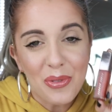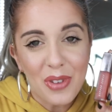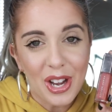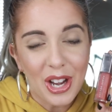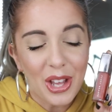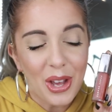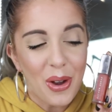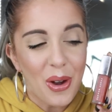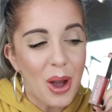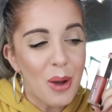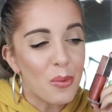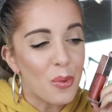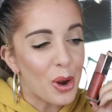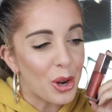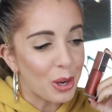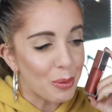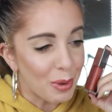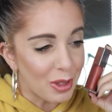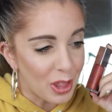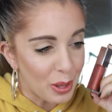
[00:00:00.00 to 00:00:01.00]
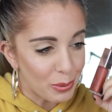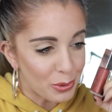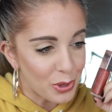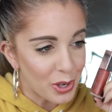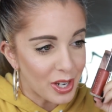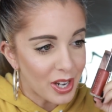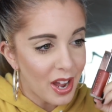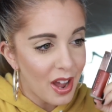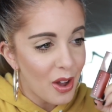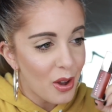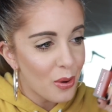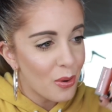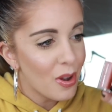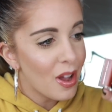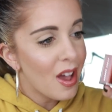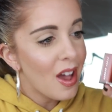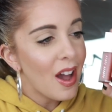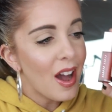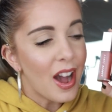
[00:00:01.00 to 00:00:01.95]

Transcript: video. I'm wearing on my lips right now.